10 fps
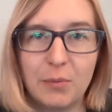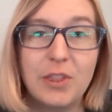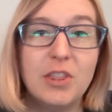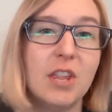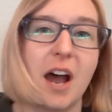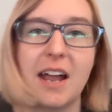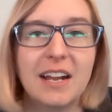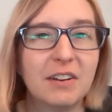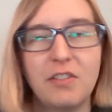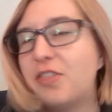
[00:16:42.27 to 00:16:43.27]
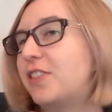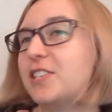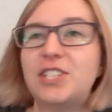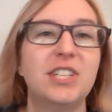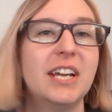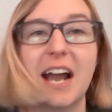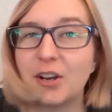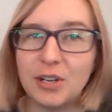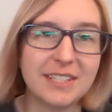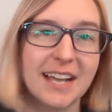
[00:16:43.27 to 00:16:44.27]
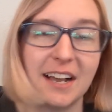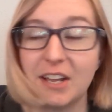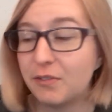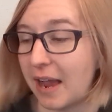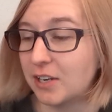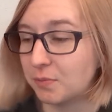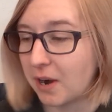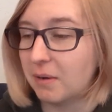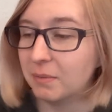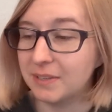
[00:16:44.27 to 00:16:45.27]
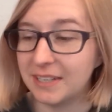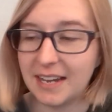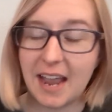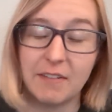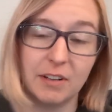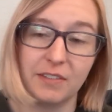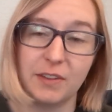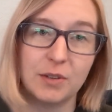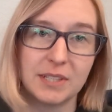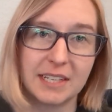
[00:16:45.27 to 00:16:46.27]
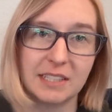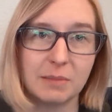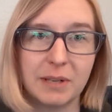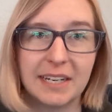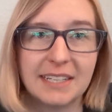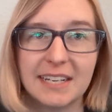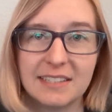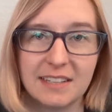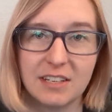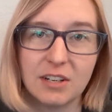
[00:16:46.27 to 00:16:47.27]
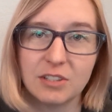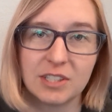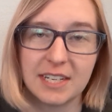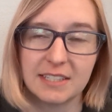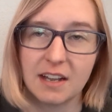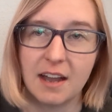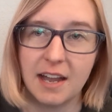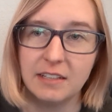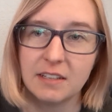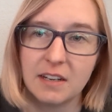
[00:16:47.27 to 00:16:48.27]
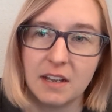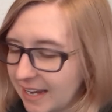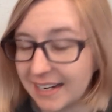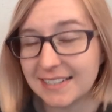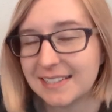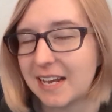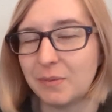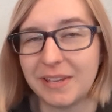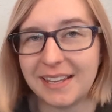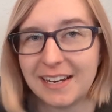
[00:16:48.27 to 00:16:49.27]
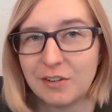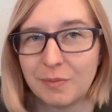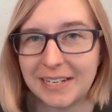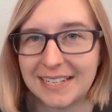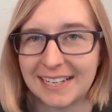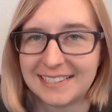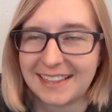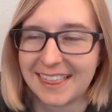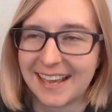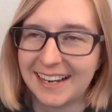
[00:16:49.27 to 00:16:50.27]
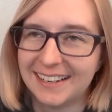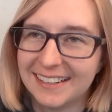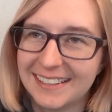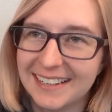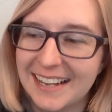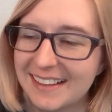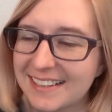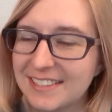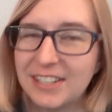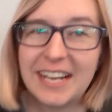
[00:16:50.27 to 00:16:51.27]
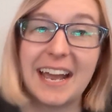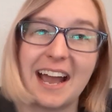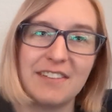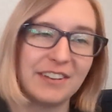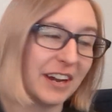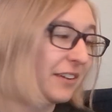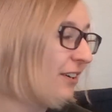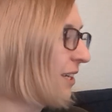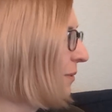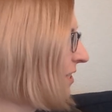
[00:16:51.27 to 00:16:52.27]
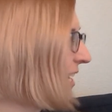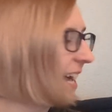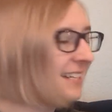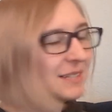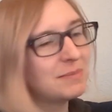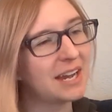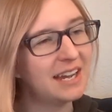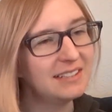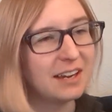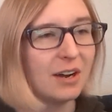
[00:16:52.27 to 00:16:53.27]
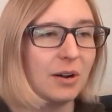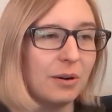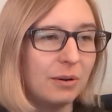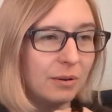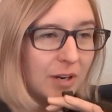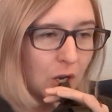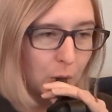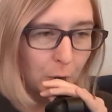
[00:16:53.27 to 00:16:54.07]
with not a I couldn't tell if I could probably have all of those like as a blind test and they'd all just taste hot. I guess that'll be the end of my test then. That's all I have here. I really wish I had some natto.